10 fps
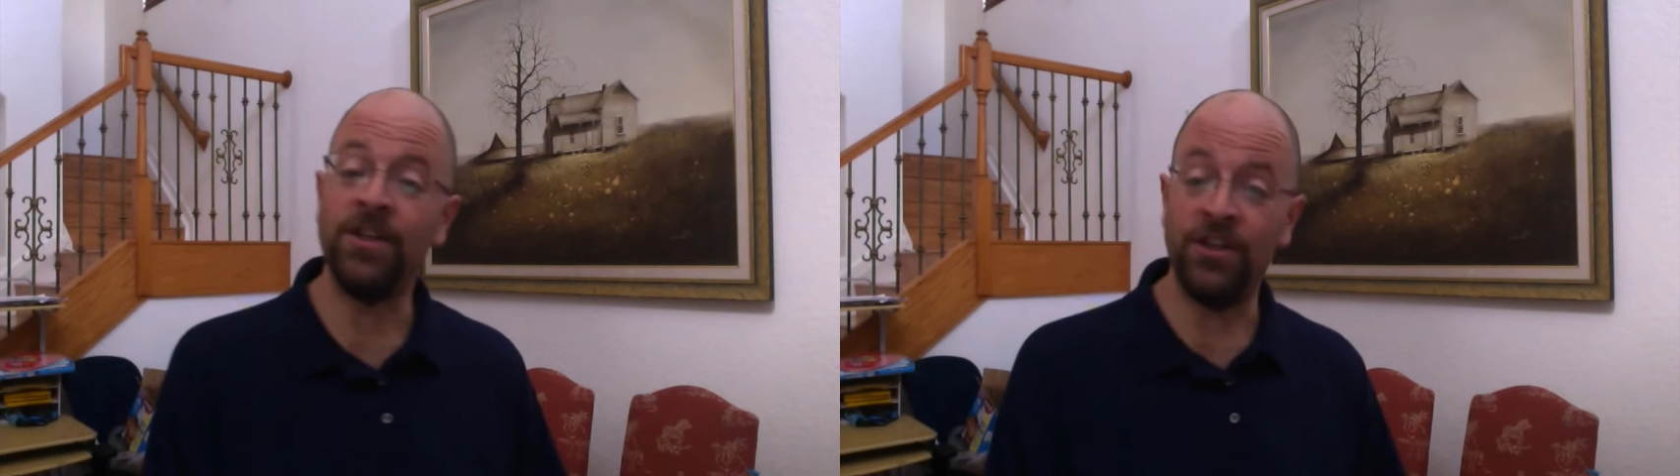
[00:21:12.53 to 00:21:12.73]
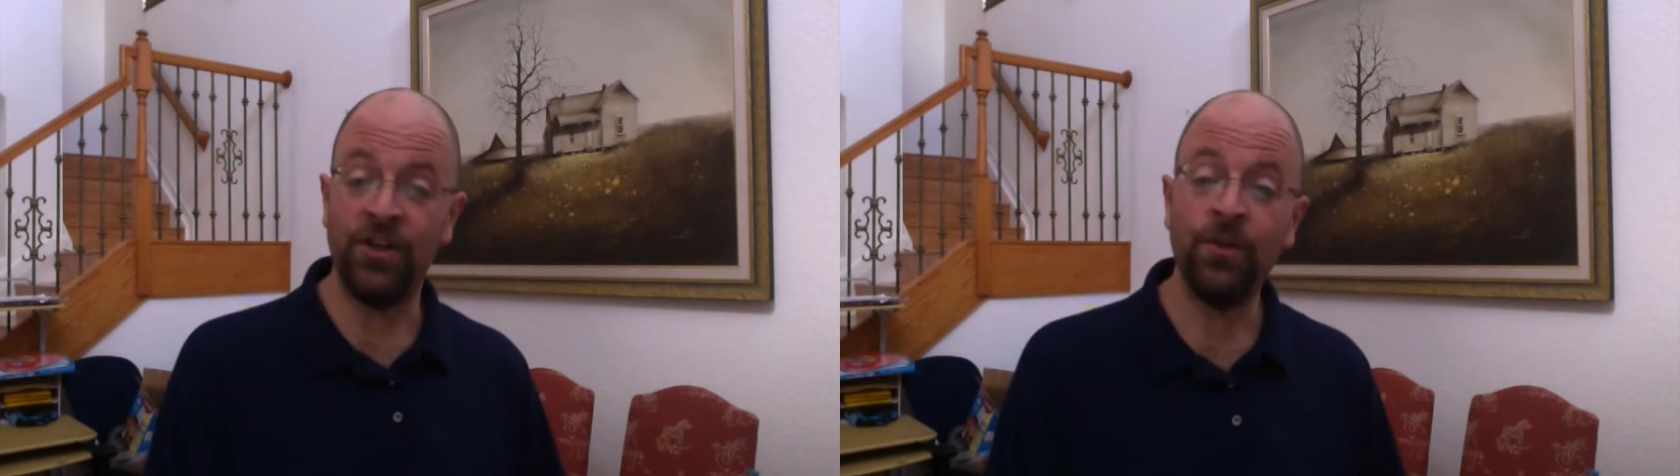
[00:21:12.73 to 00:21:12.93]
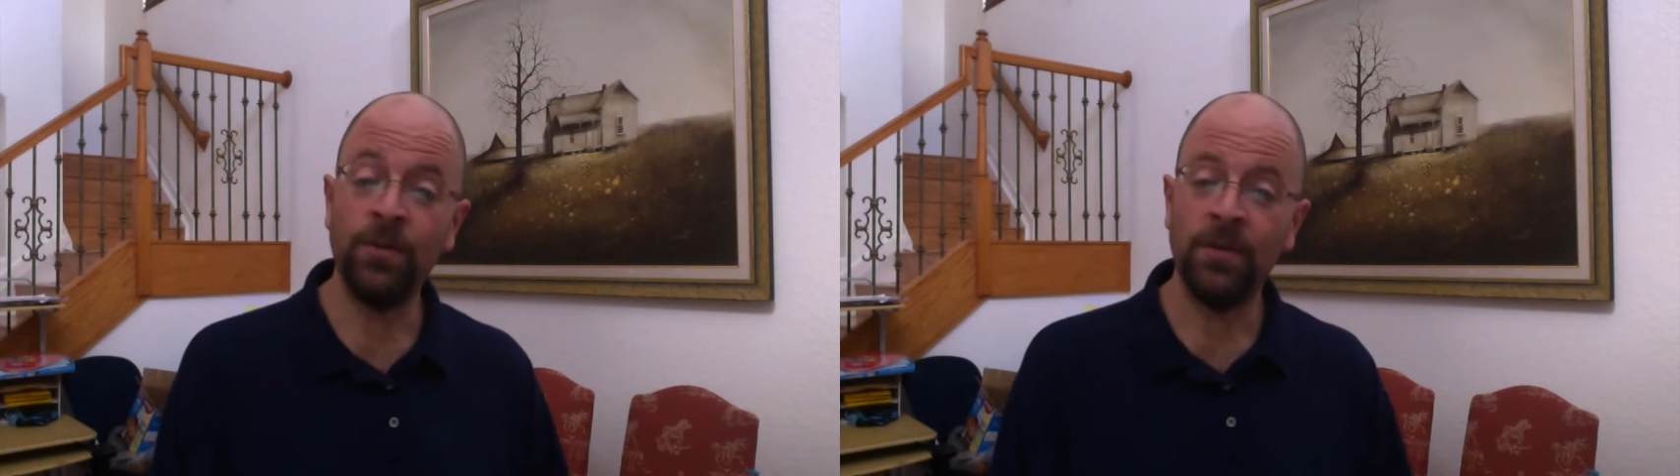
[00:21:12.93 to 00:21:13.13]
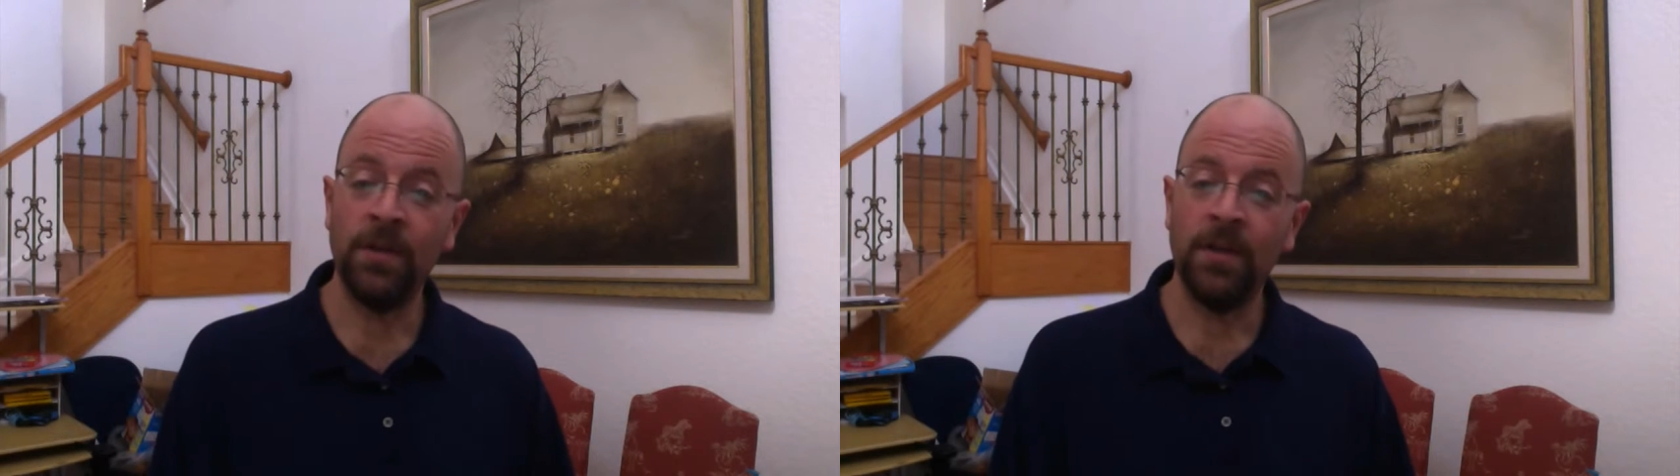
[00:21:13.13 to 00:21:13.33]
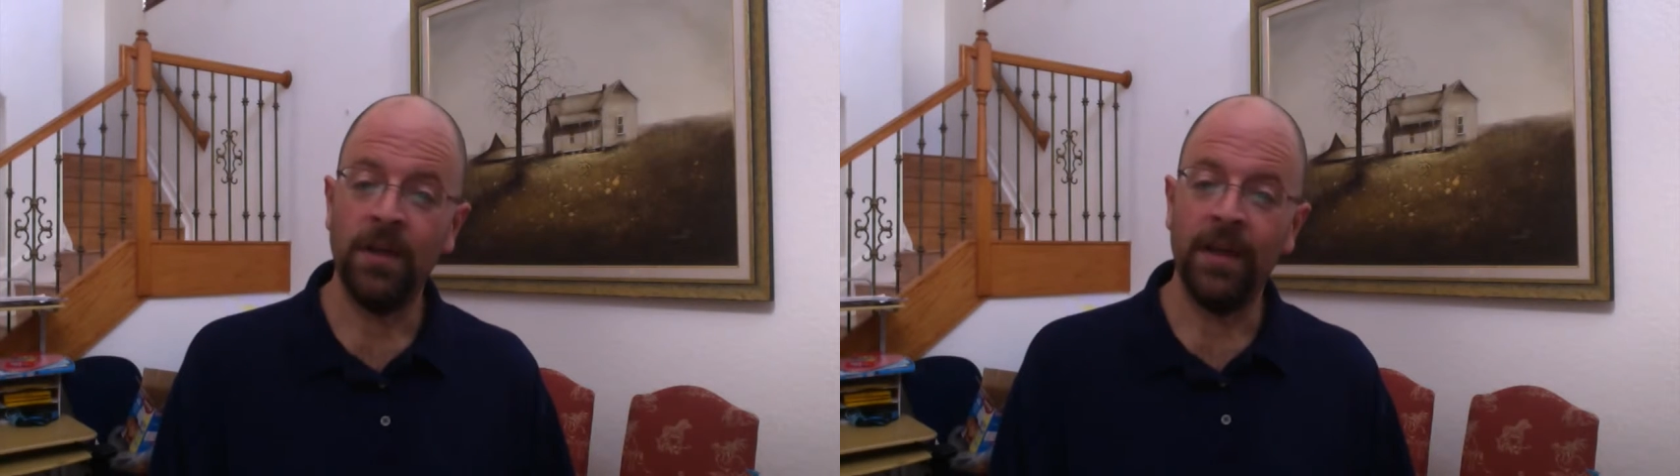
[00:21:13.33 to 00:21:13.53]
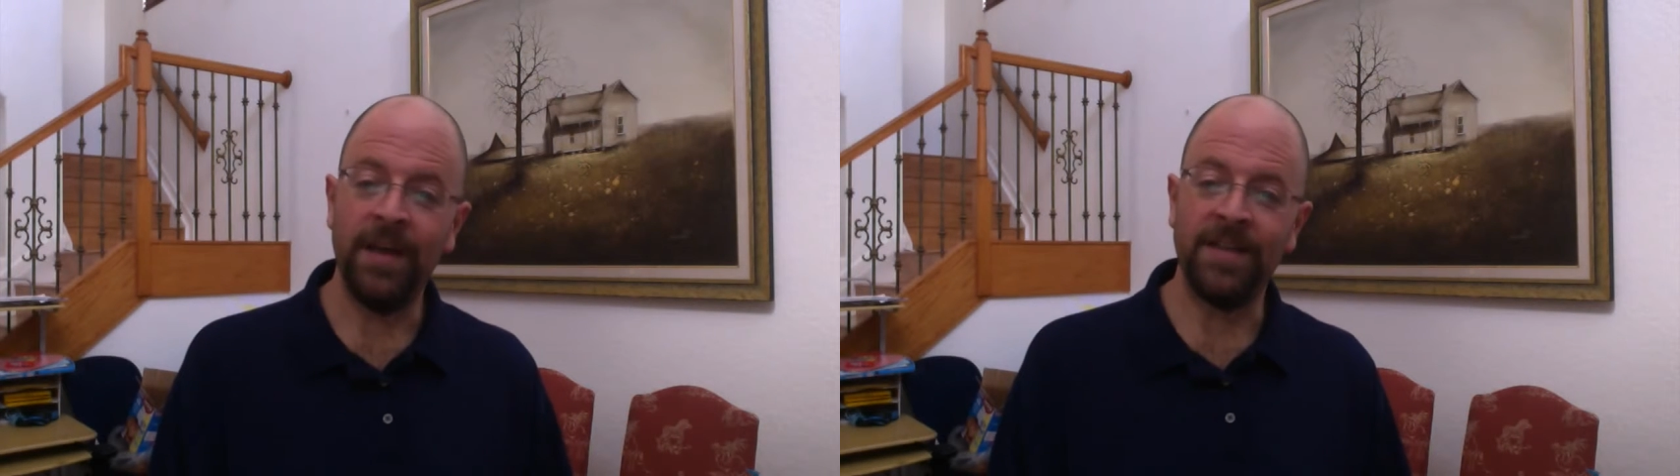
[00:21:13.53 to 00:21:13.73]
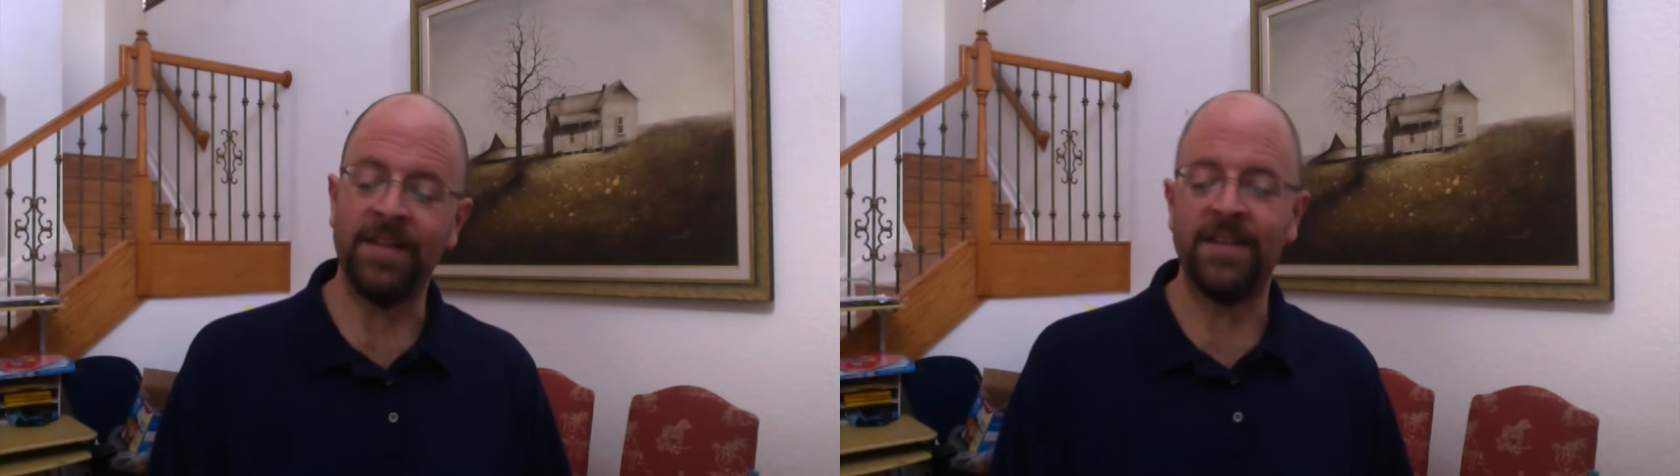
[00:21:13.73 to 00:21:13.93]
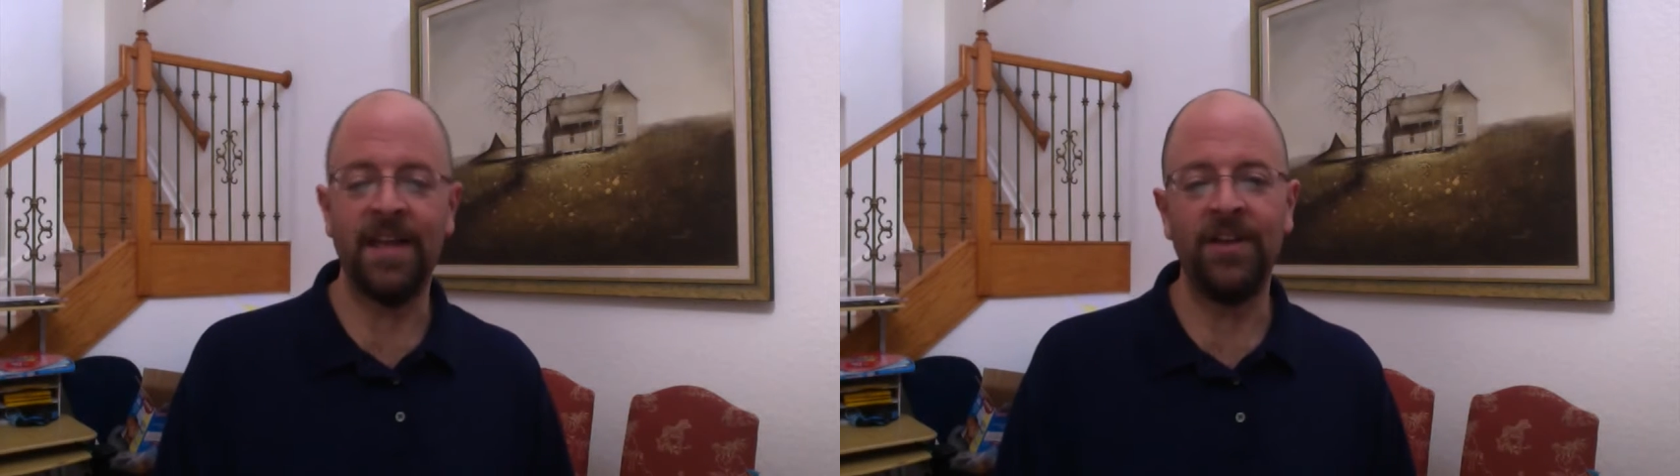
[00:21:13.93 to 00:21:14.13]
do is
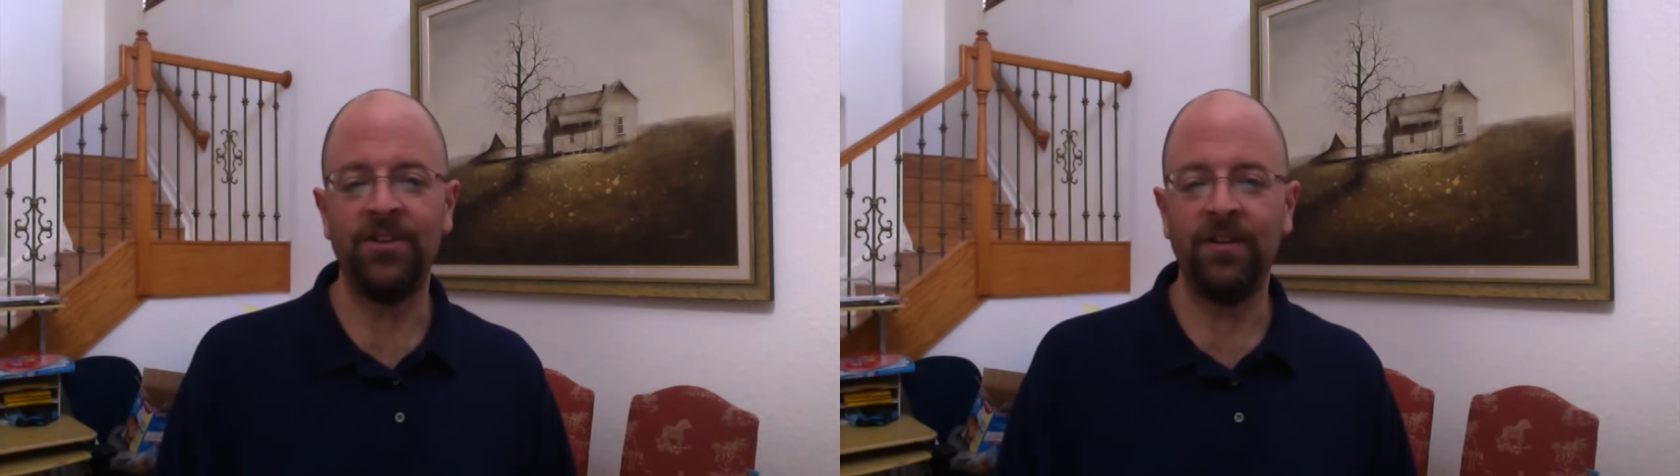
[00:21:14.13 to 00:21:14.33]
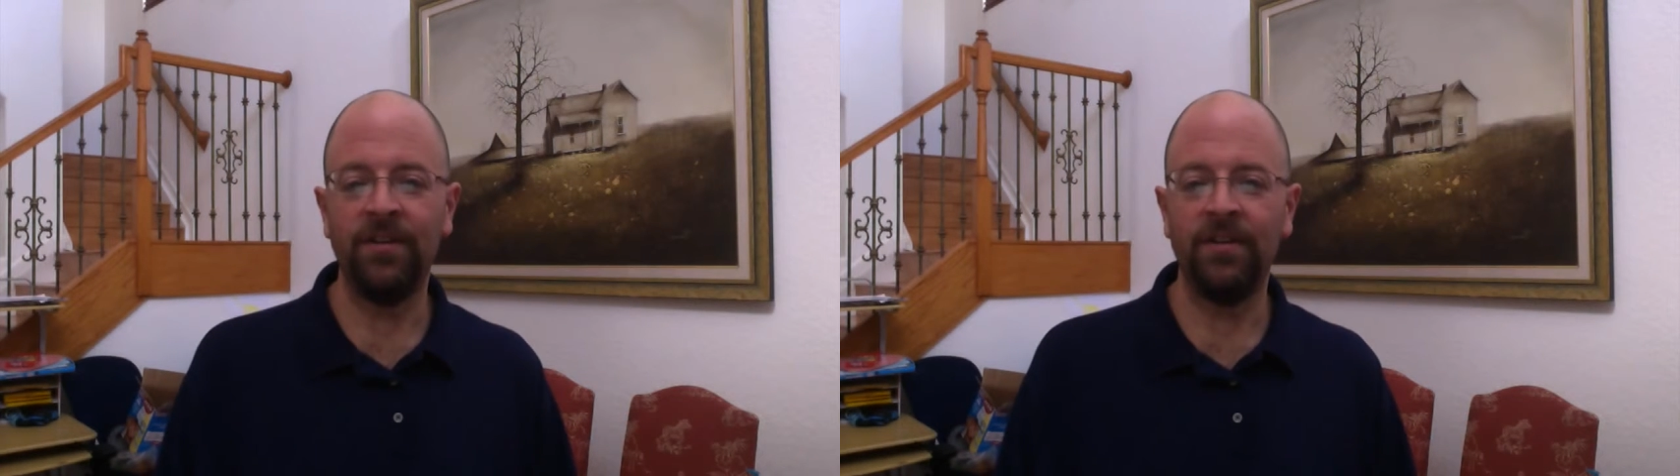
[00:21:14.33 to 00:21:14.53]
essential,